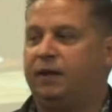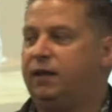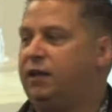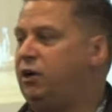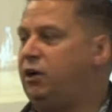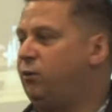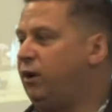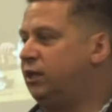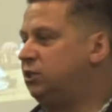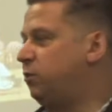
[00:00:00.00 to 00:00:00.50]
He
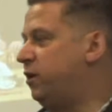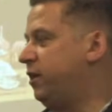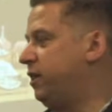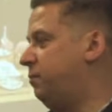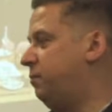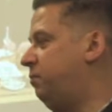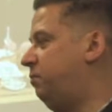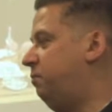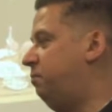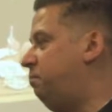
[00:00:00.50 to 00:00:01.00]
runs one of the
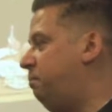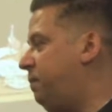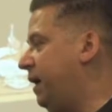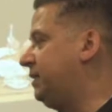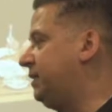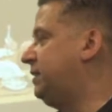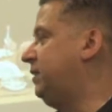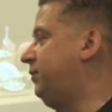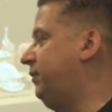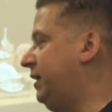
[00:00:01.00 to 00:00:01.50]

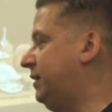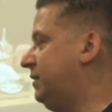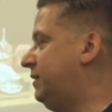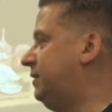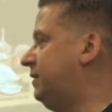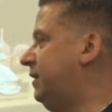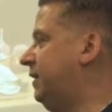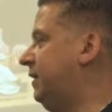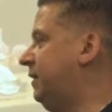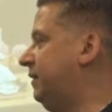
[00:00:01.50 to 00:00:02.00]
best events
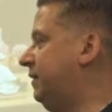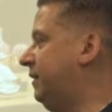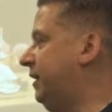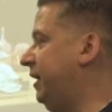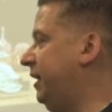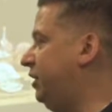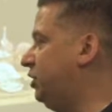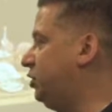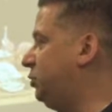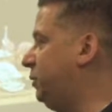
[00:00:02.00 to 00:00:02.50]
in the
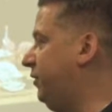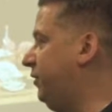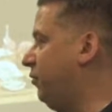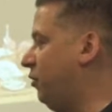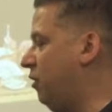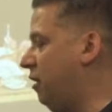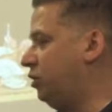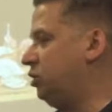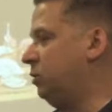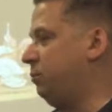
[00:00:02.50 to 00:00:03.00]
industry for
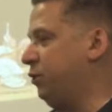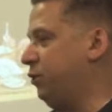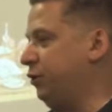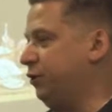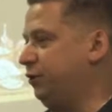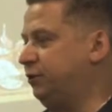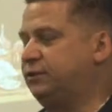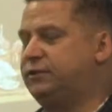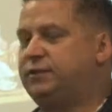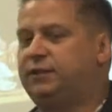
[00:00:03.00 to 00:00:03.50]

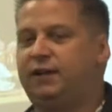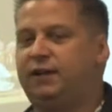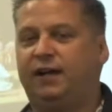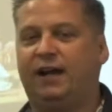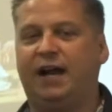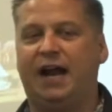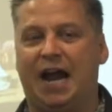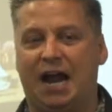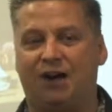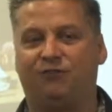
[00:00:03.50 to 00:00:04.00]
entrepreneurs.
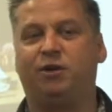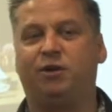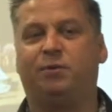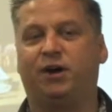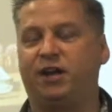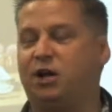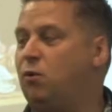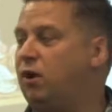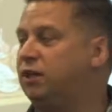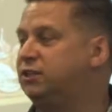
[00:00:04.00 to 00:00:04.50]
Everybody
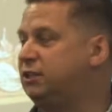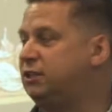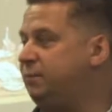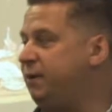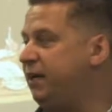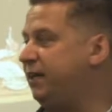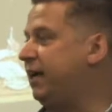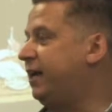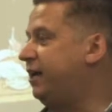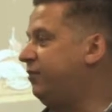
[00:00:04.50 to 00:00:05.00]
wants to be at
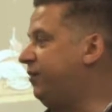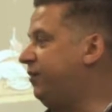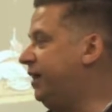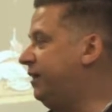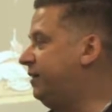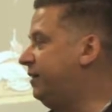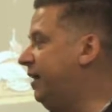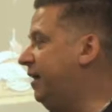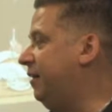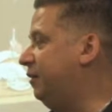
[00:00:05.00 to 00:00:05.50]
that event,
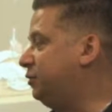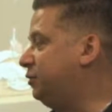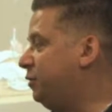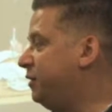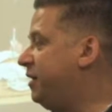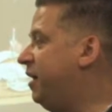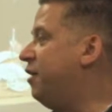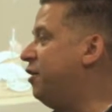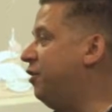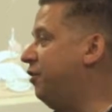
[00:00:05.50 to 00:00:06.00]
and there's only
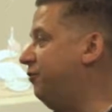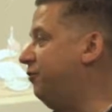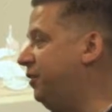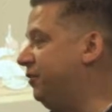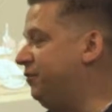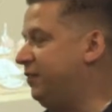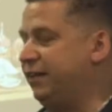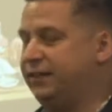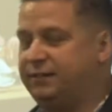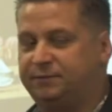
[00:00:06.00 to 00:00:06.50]
150.
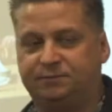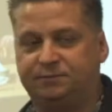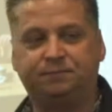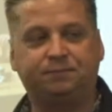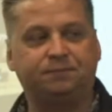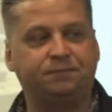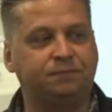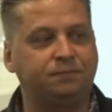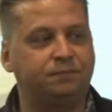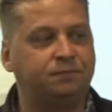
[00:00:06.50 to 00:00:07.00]

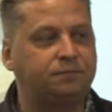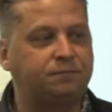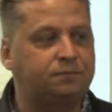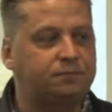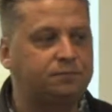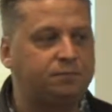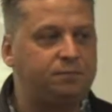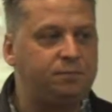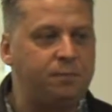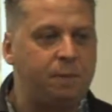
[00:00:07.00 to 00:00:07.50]

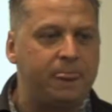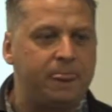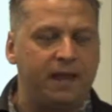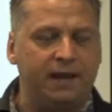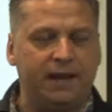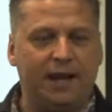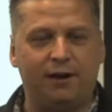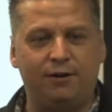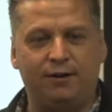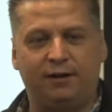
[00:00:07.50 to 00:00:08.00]

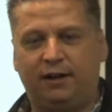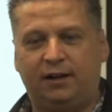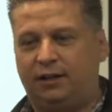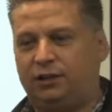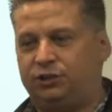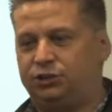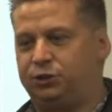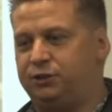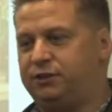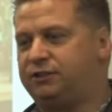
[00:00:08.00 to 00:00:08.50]
Now,
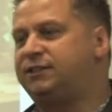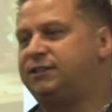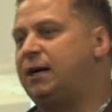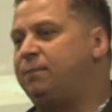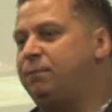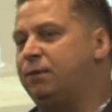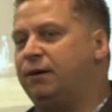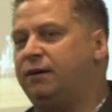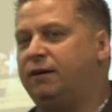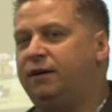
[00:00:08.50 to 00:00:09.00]
during
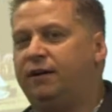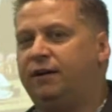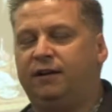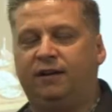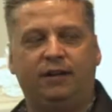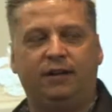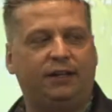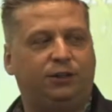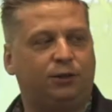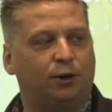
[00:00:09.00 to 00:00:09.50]
supper,
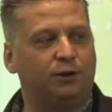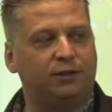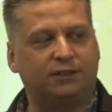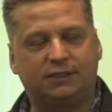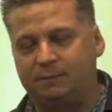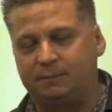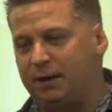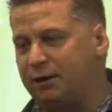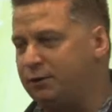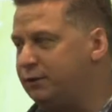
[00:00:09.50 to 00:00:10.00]
he told us
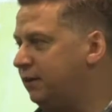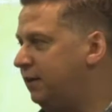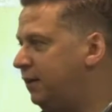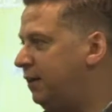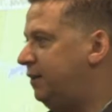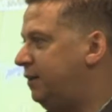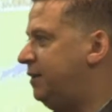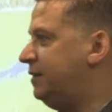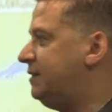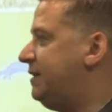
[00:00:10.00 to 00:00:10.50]
about
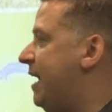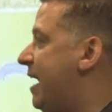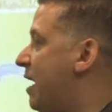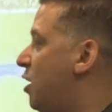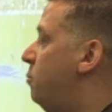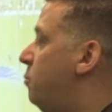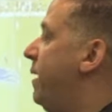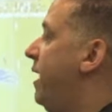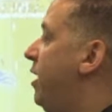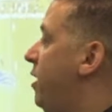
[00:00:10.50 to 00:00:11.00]
this Hail
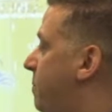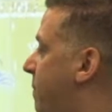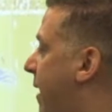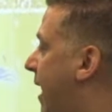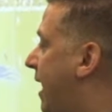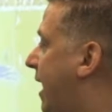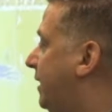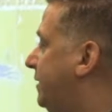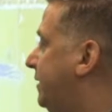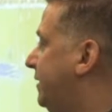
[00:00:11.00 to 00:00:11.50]
Mary
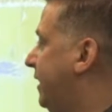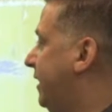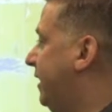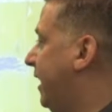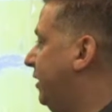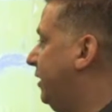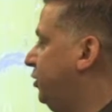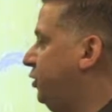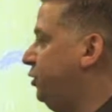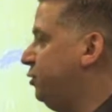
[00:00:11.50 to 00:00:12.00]
pass that he
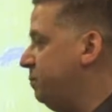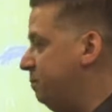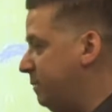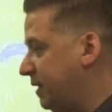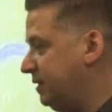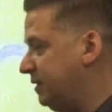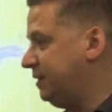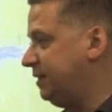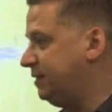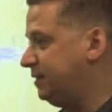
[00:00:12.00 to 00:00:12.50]
had to do in
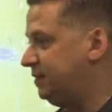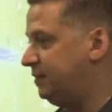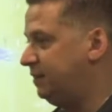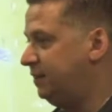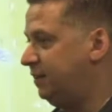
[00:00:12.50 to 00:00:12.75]
business.